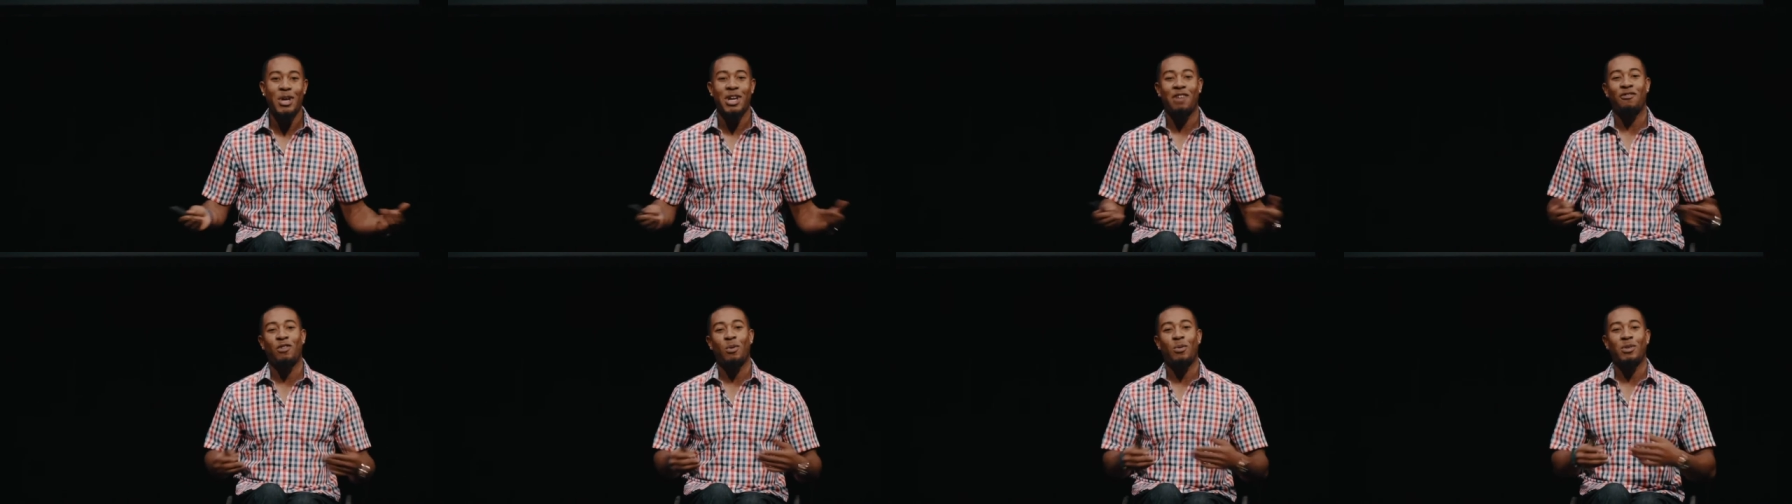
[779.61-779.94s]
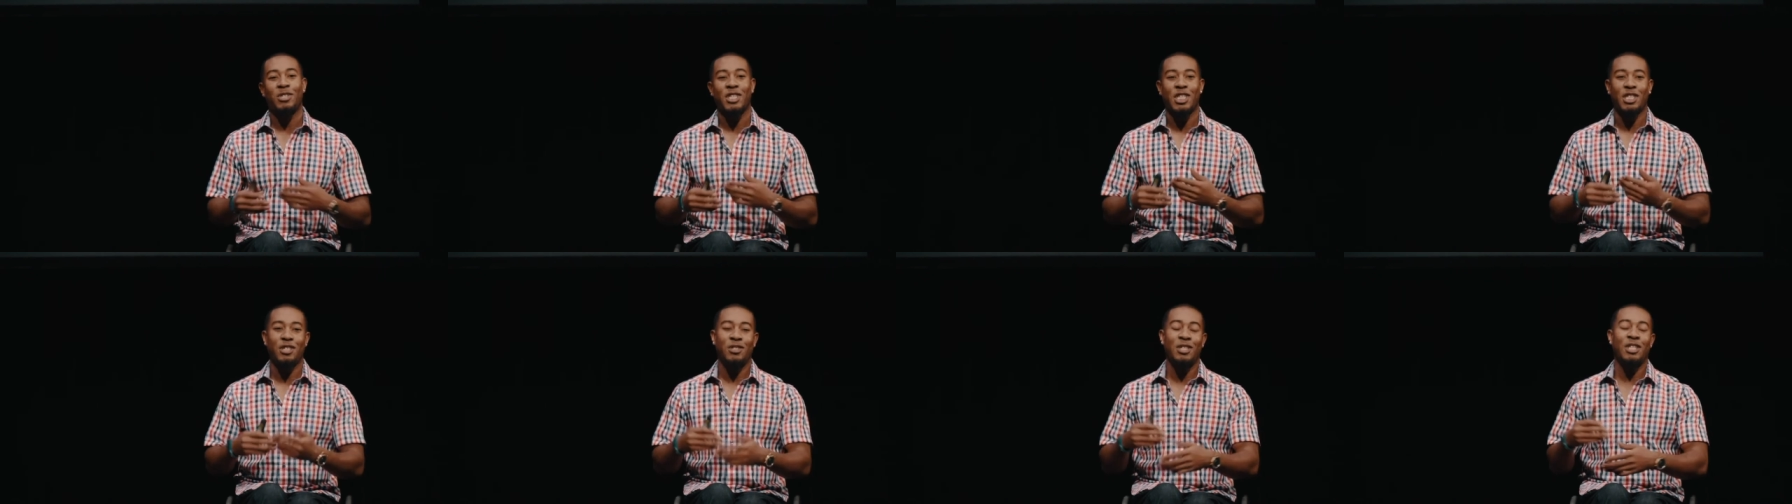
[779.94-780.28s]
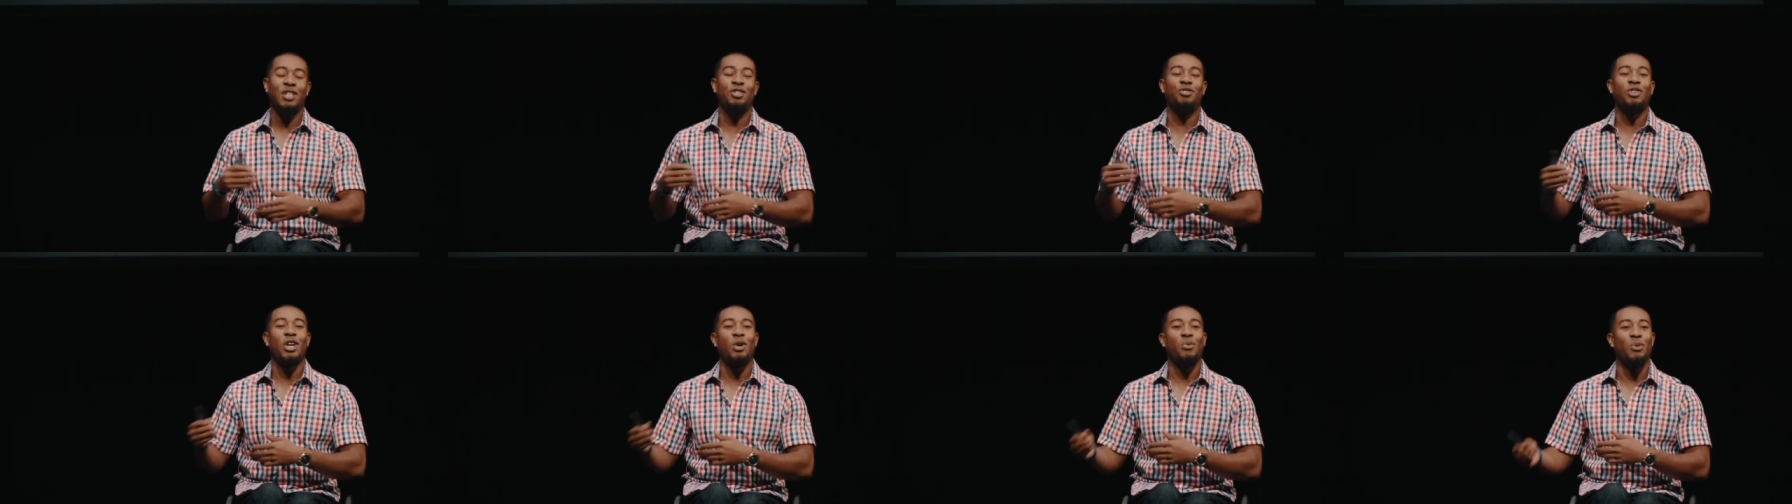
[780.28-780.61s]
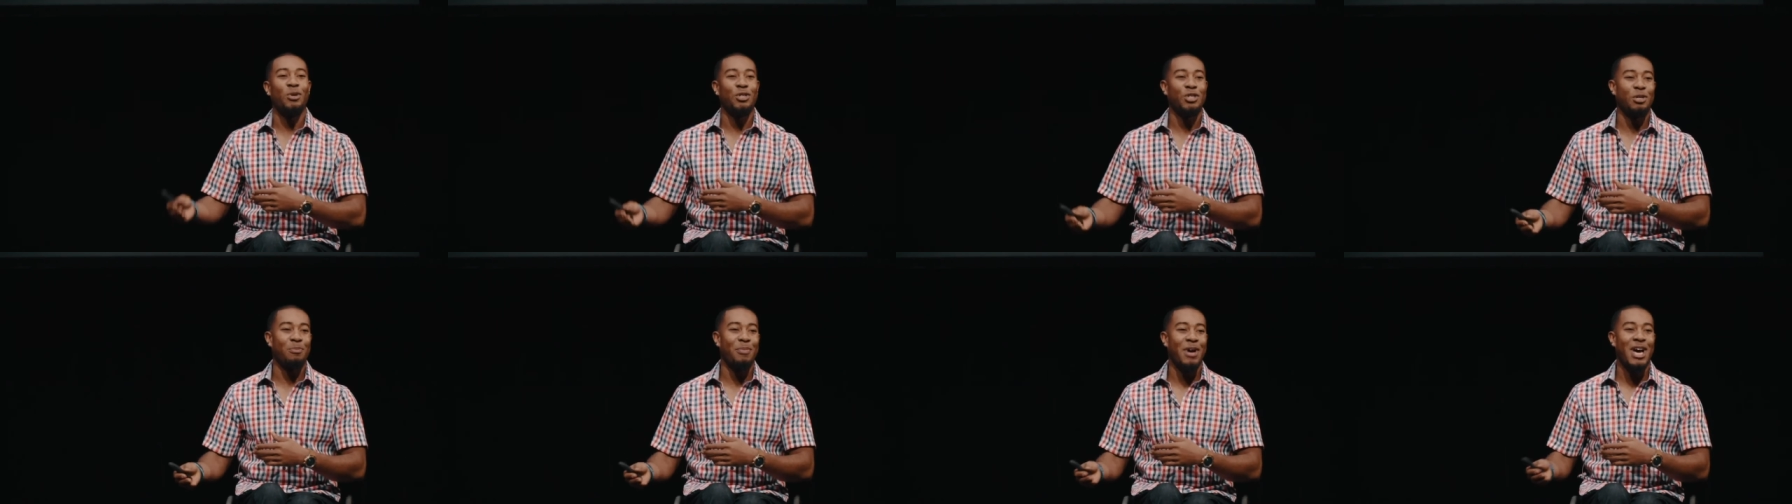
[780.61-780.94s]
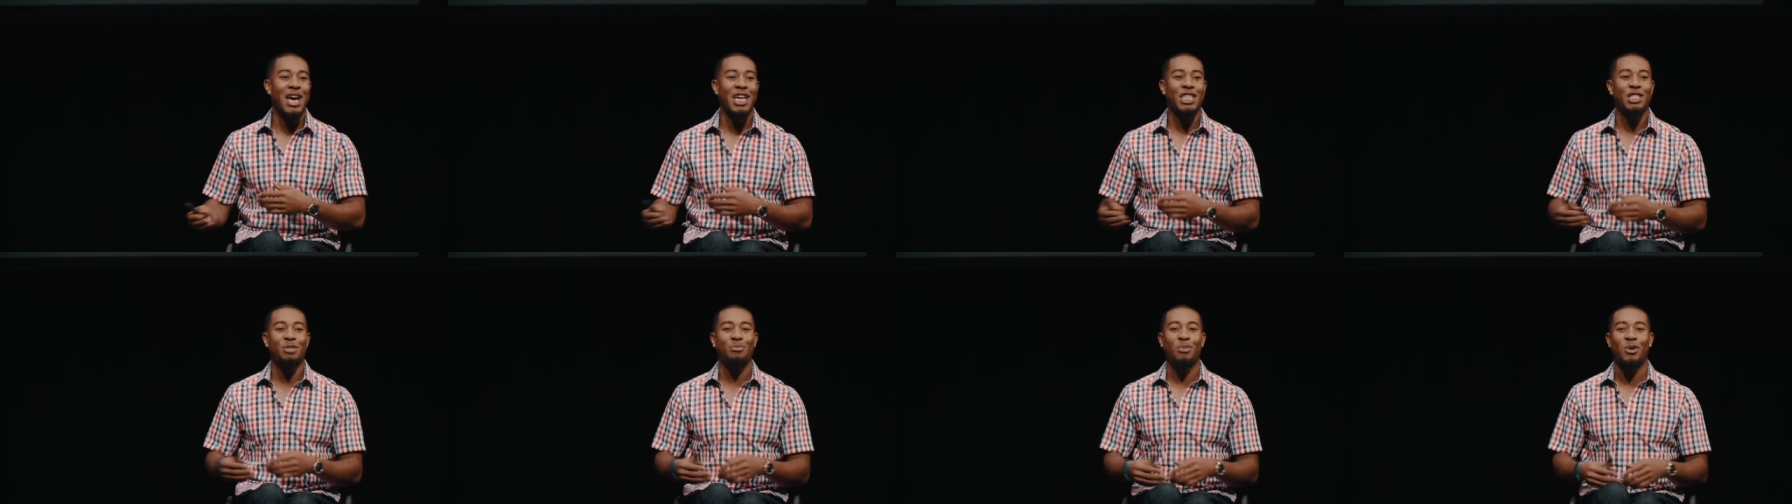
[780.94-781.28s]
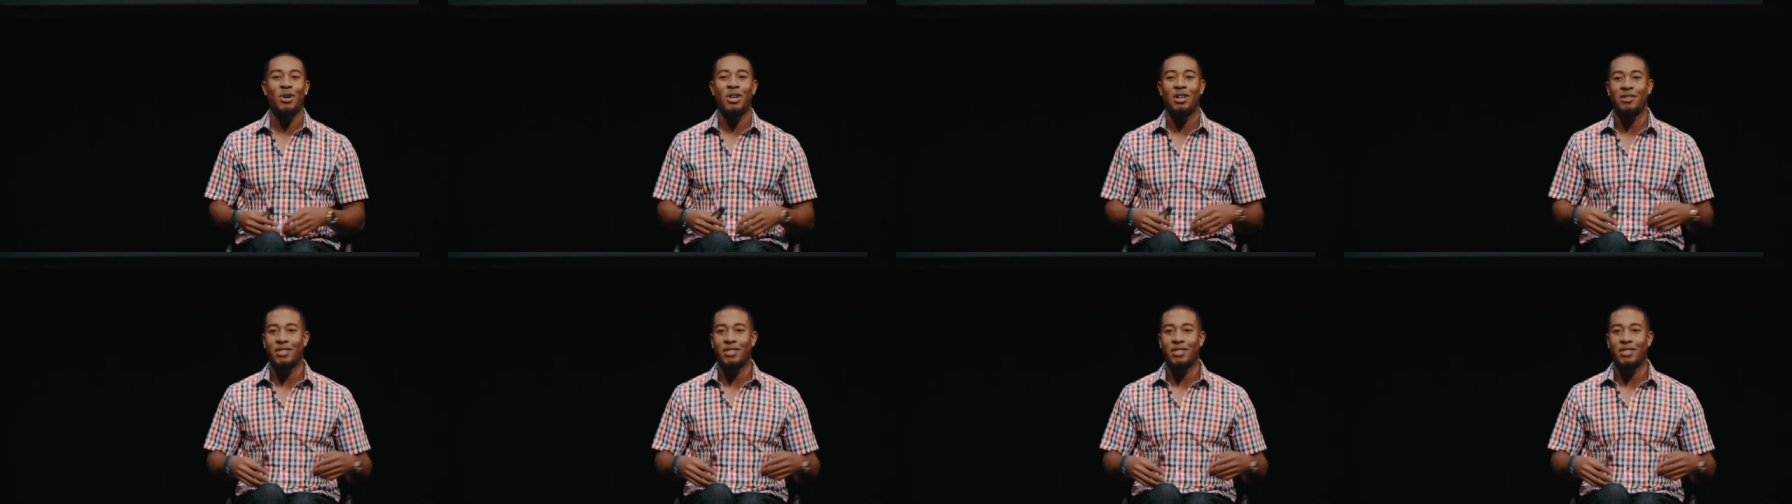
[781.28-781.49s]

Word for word: And everyone's like, you need to try wheelchair basketball.